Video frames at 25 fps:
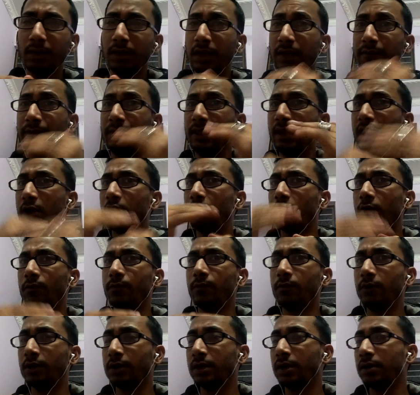If they are not
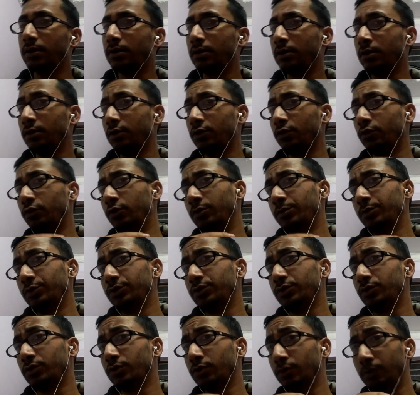working, to whom you
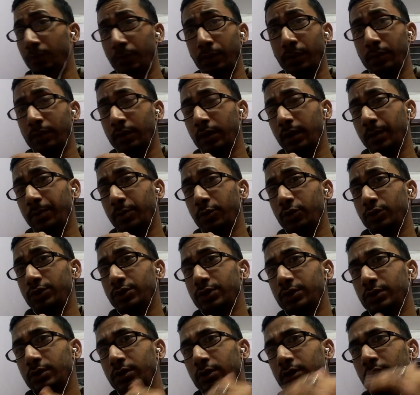should go
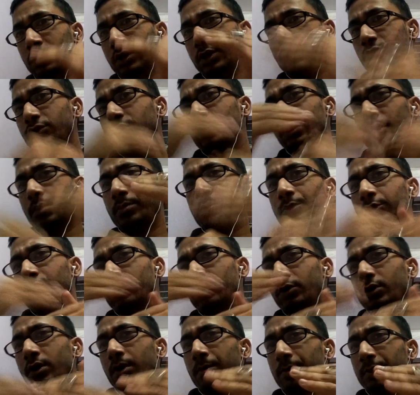approach? Your
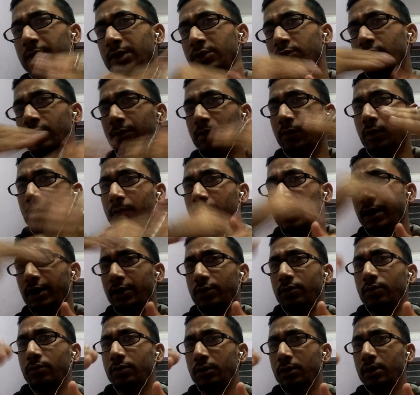complaint should be forwarded
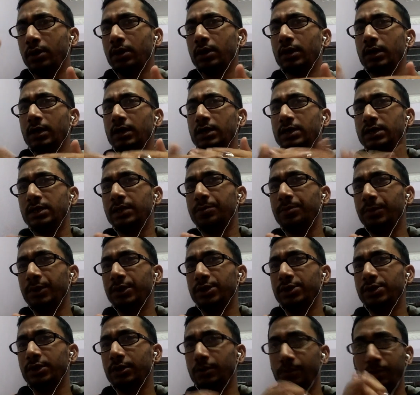to Chief
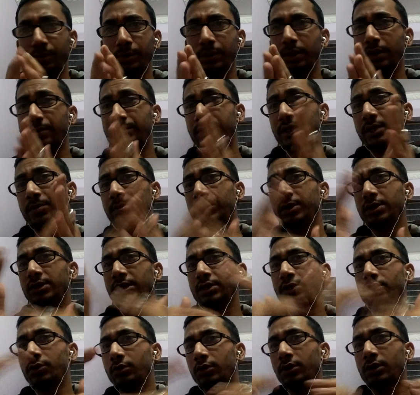Minister. If Chief Minister
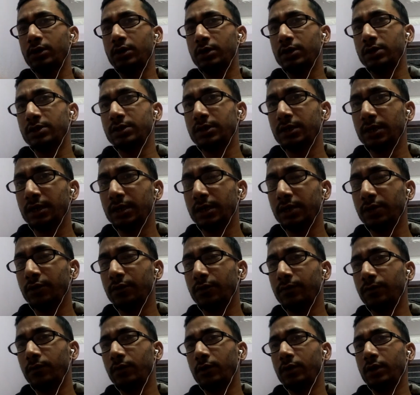is not understanding
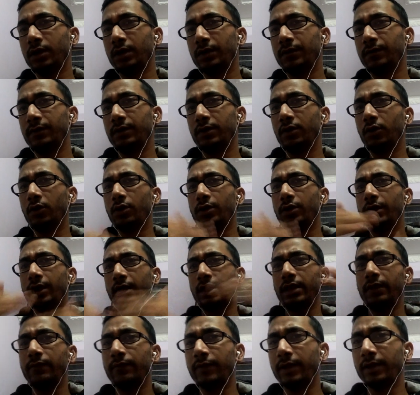your fault, if he is not
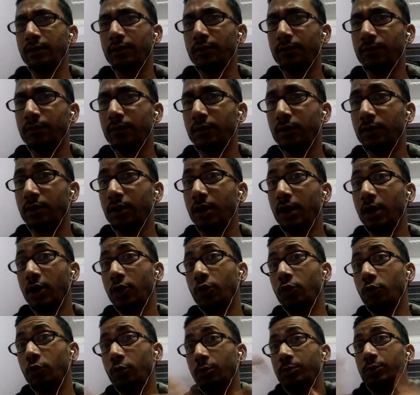rectifying your fault,
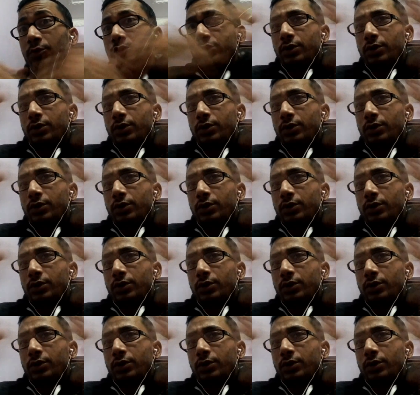to whom you